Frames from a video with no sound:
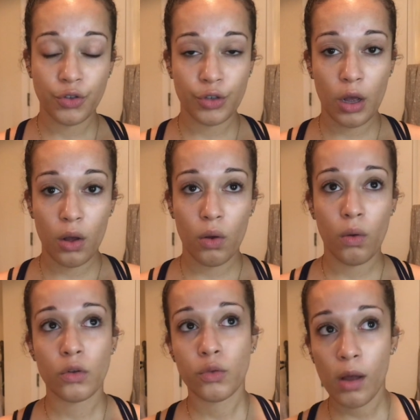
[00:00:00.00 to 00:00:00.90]

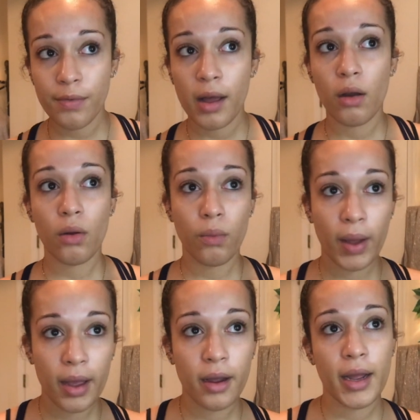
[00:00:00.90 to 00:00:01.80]
so 12-hour
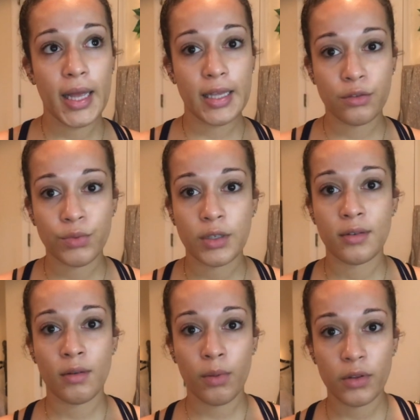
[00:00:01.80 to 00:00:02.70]
wear is
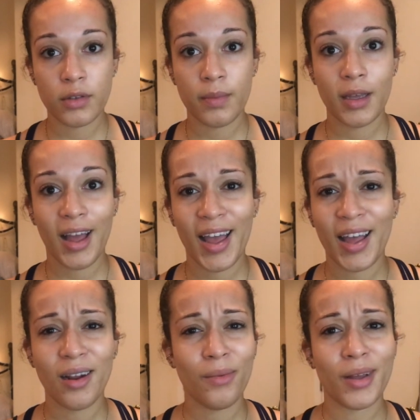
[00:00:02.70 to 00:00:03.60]
reasonable to me. I
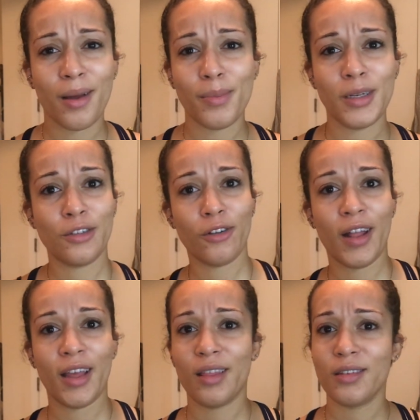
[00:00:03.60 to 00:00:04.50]
hate it when companies are
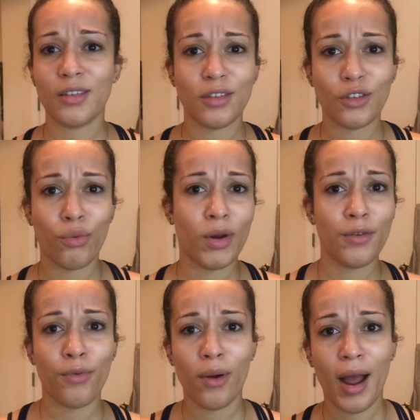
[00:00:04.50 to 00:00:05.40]
like, this is a
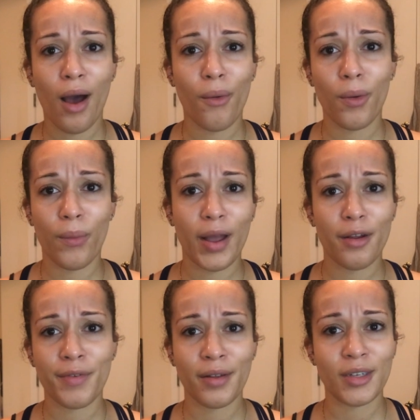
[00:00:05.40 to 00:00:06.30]
24-hour
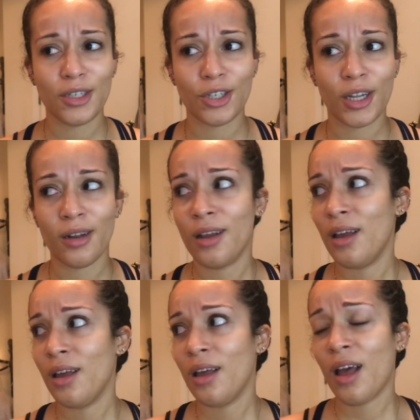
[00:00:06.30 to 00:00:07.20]
wear foundation. foundation.
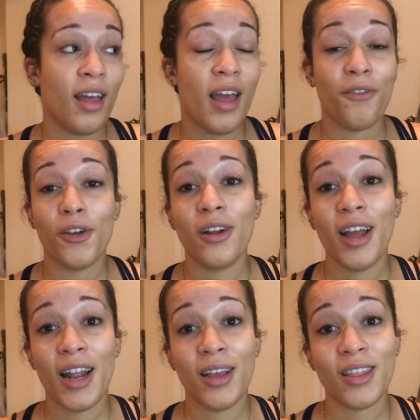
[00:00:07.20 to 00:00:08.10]
If you're
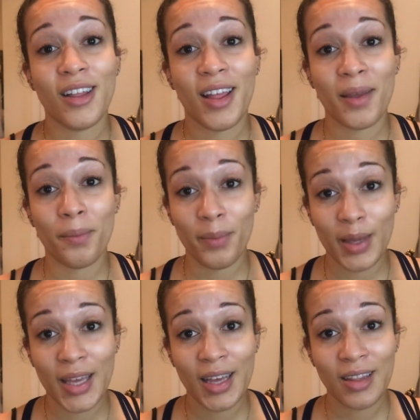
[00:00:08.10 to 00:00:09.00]
anything like
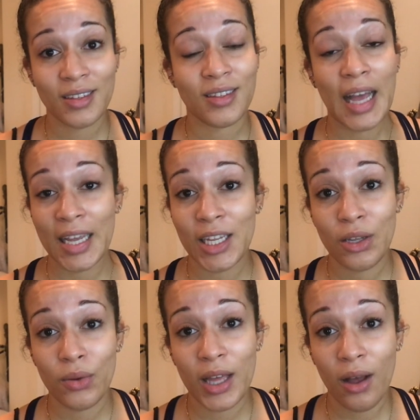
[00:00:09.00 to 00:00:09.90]
me, the second
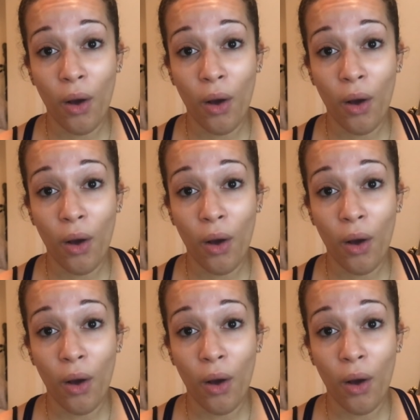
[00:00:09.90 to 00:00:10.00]
you get